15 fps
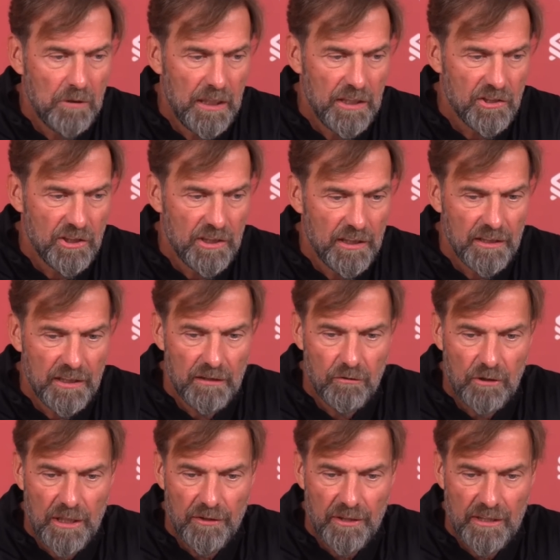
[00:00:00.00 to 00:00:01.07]
I see that
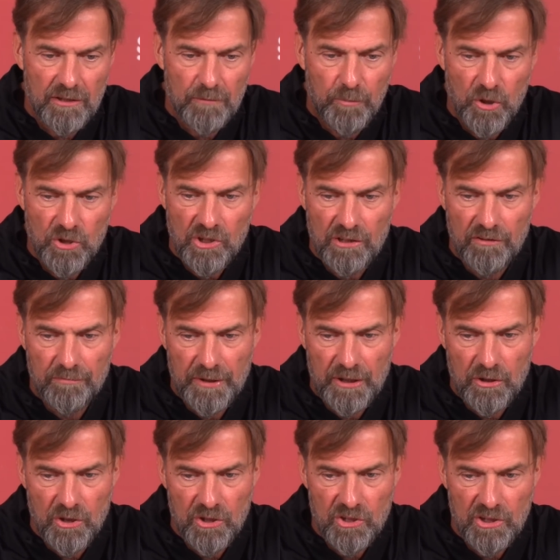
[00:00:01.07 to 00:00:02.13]
rather as a positive,
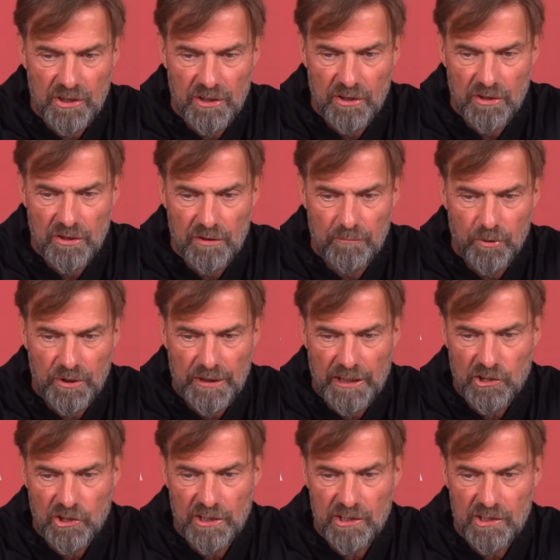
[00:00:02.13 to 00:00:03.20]
because the
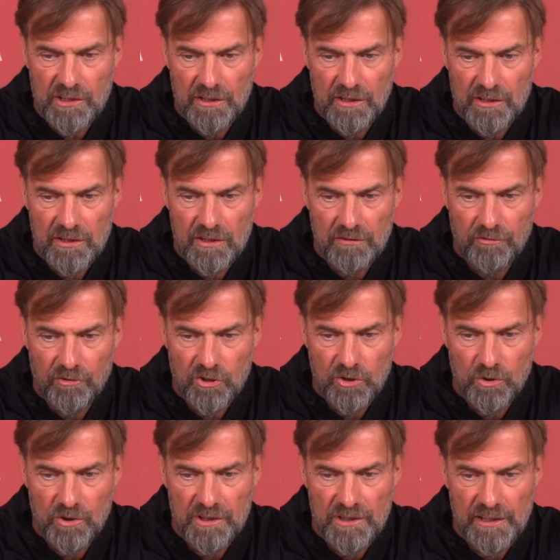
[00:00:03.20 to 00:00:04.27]
potential is for
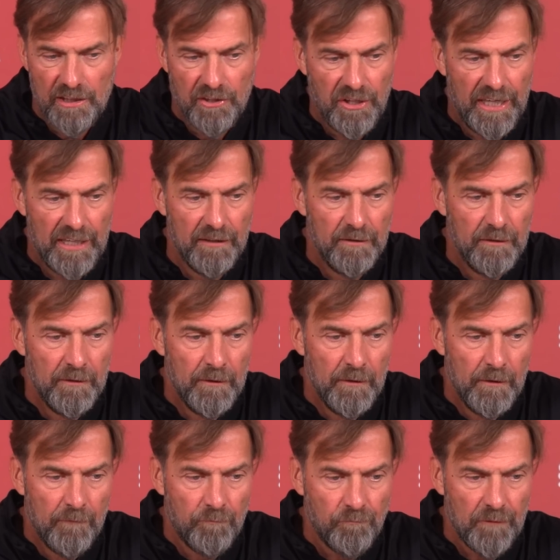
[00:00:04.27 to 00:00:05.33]
sure still there.
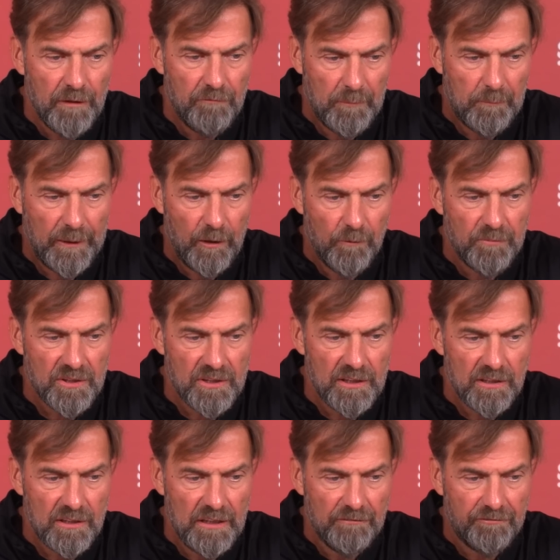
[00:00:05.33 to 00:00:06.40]
We play
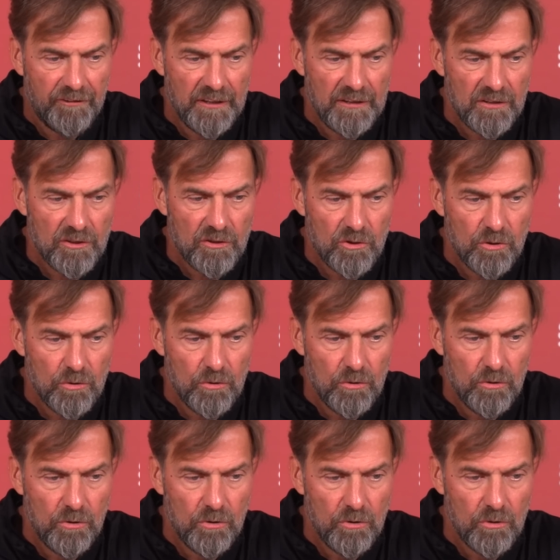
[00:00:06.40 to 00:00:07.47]
obviously different
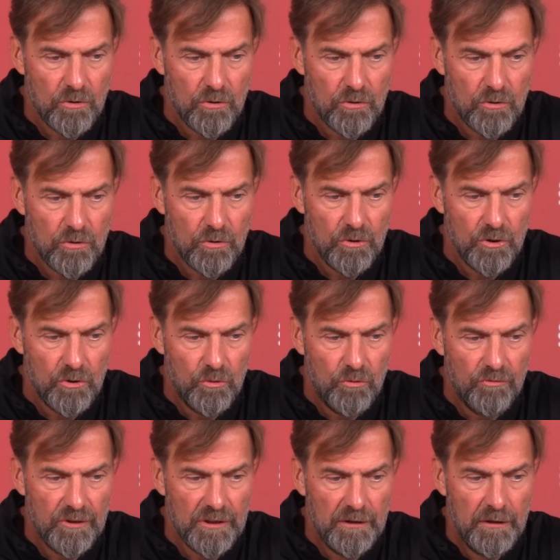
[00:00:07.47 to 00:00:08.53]
to
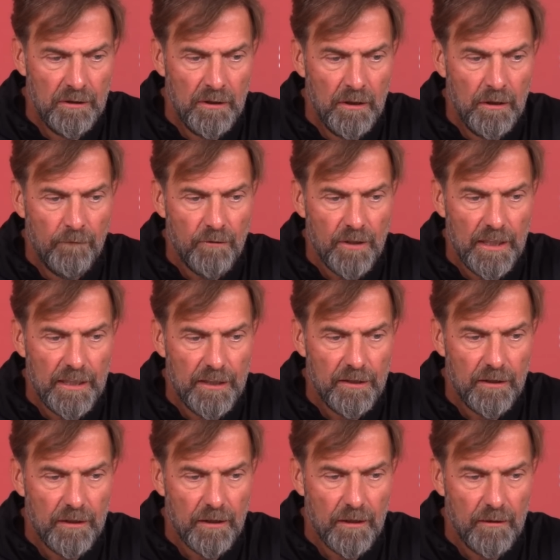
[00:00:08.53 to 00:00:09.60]
Juve,
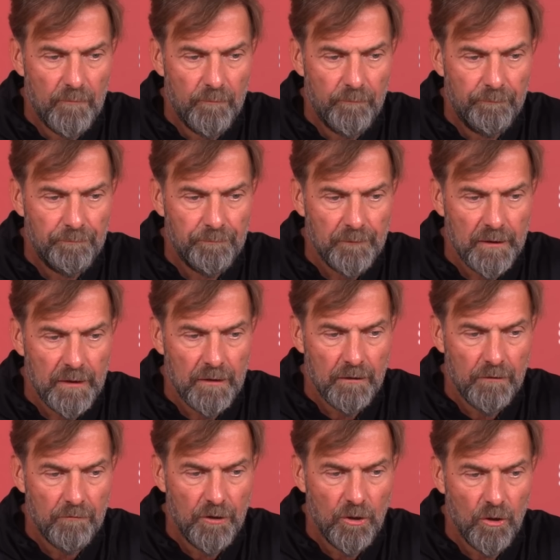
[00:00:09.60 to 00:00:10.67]
and
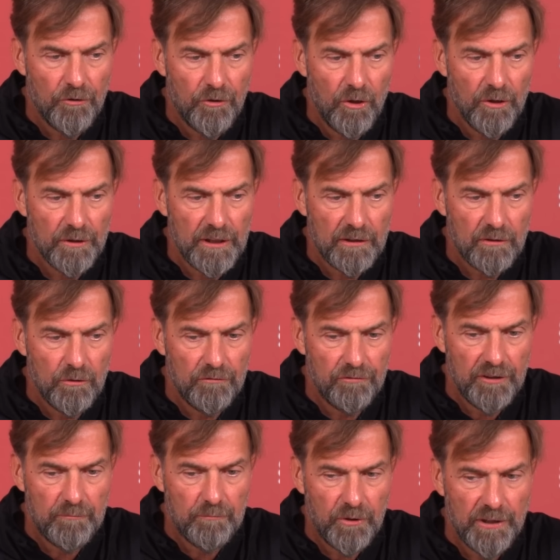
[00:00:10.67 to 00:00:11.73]
we all thought that could
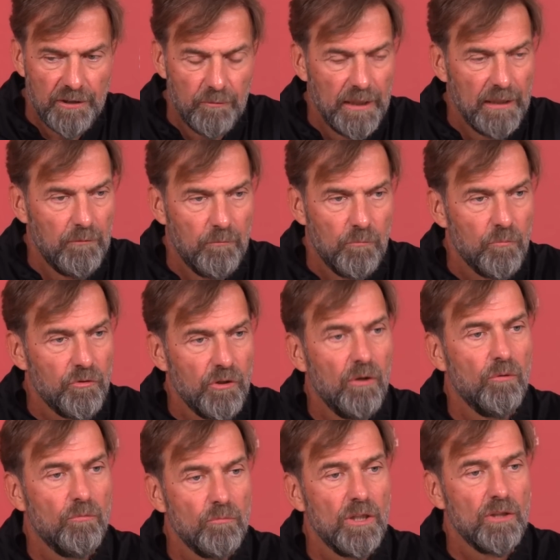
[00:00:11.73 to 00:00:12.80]
fit pretty well.
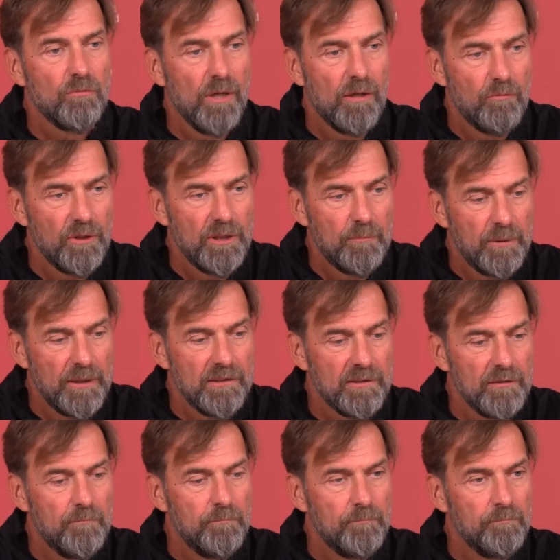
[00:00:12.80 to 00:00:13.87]
So that's why I'm really pleased.